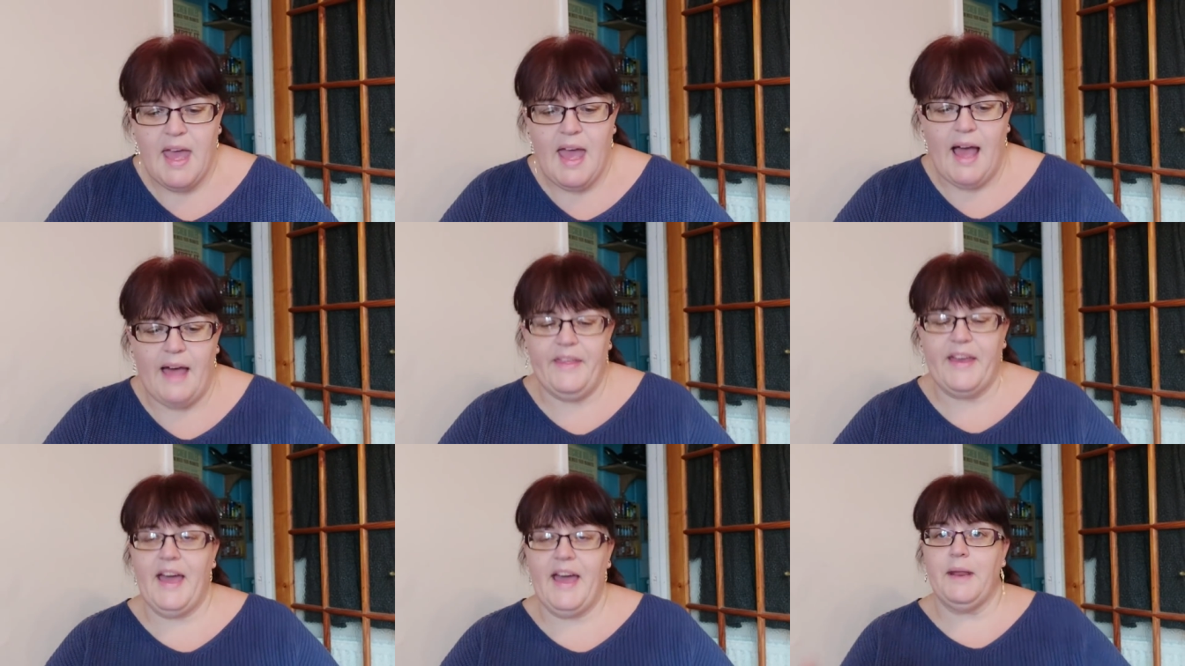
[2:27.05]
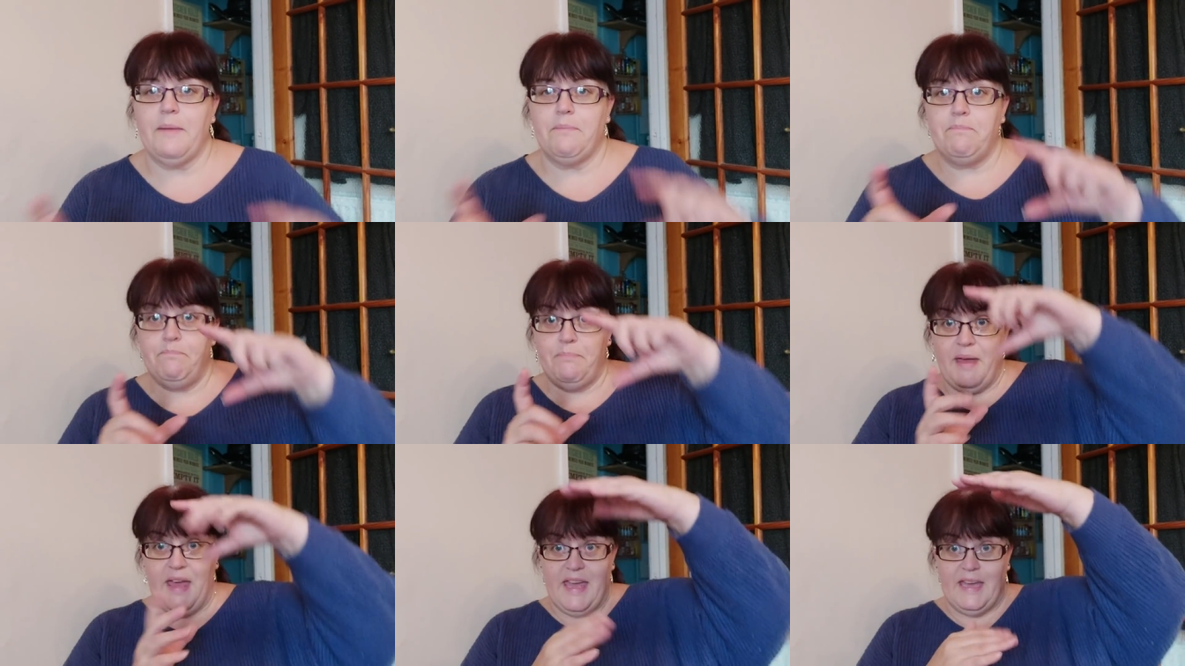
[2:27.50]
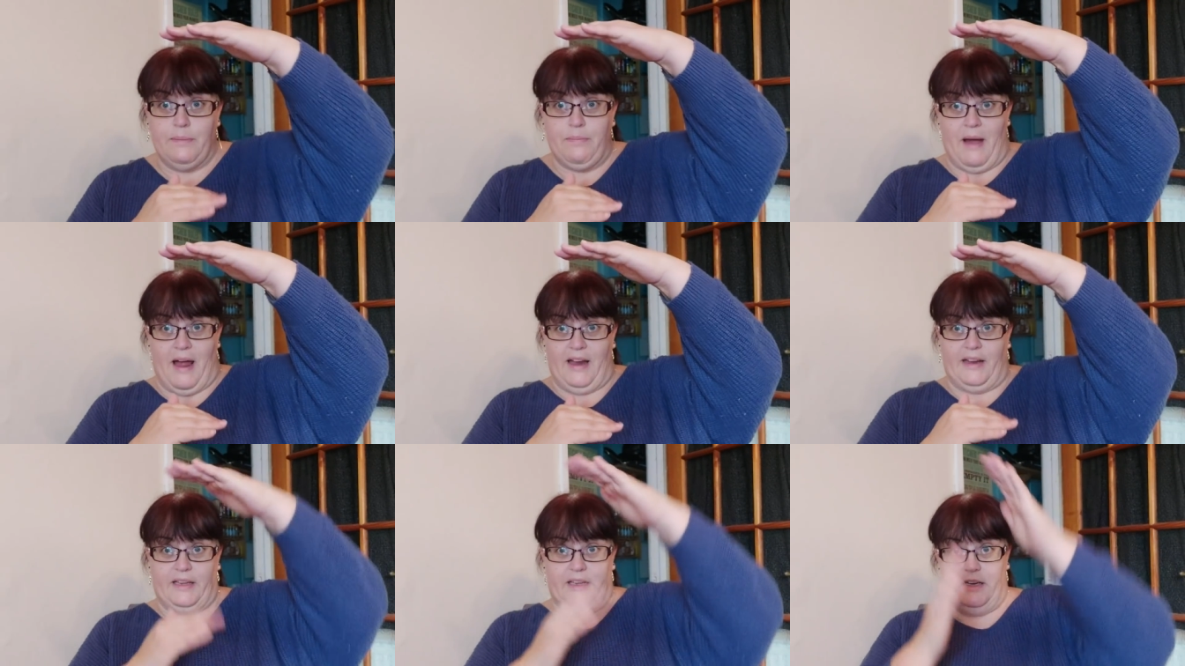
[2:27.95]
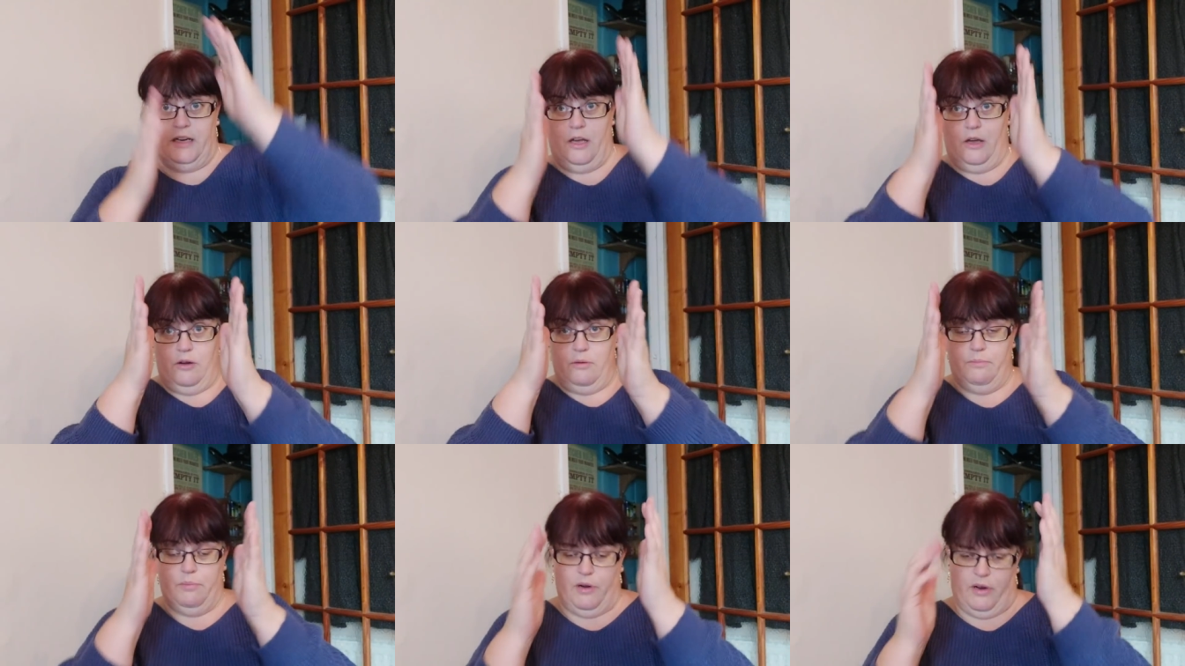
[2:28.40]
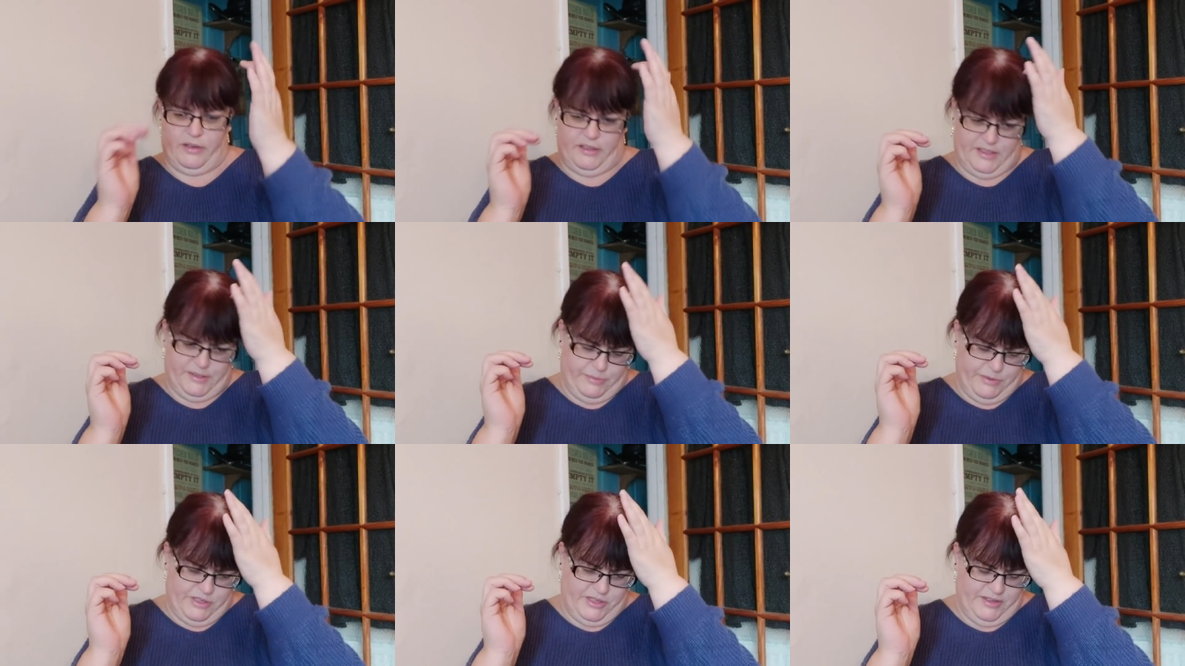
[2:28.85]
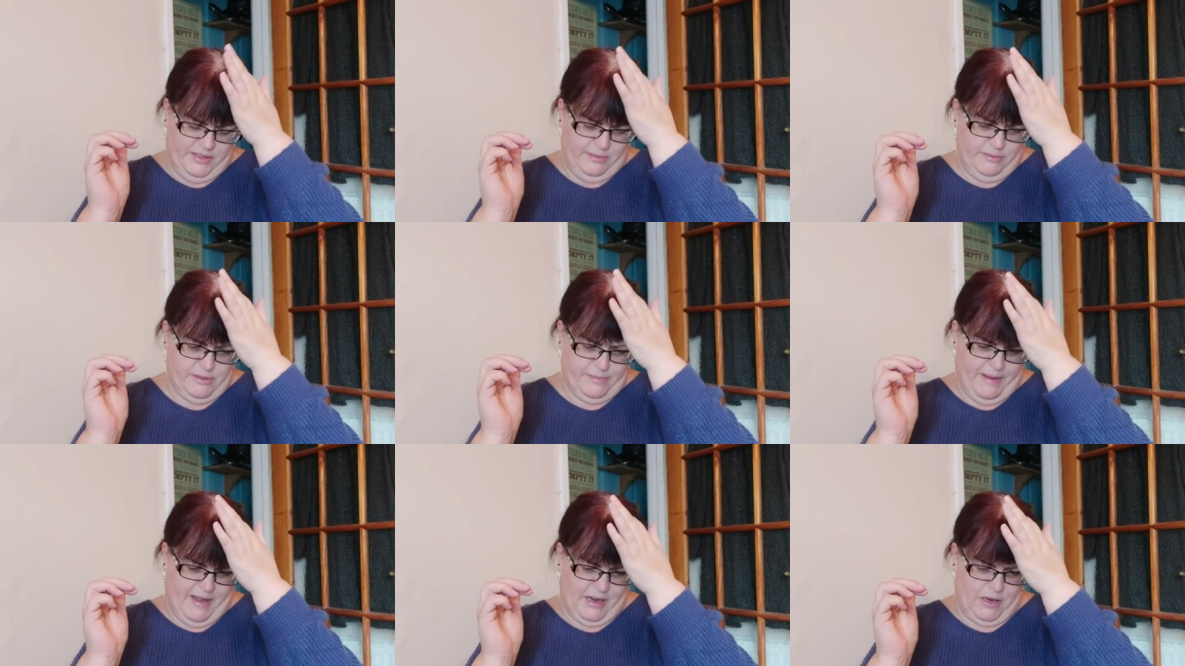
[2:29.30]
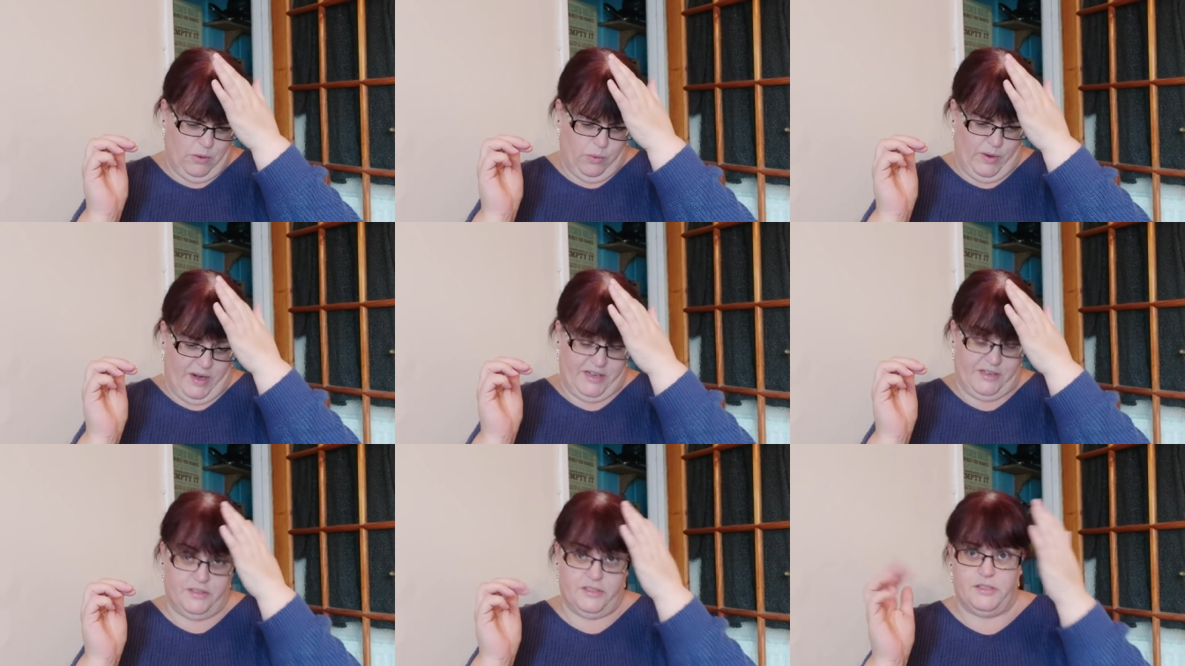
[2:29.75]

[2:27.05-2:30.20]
And they had a big bag in Home Bargains, which I think was about a quid.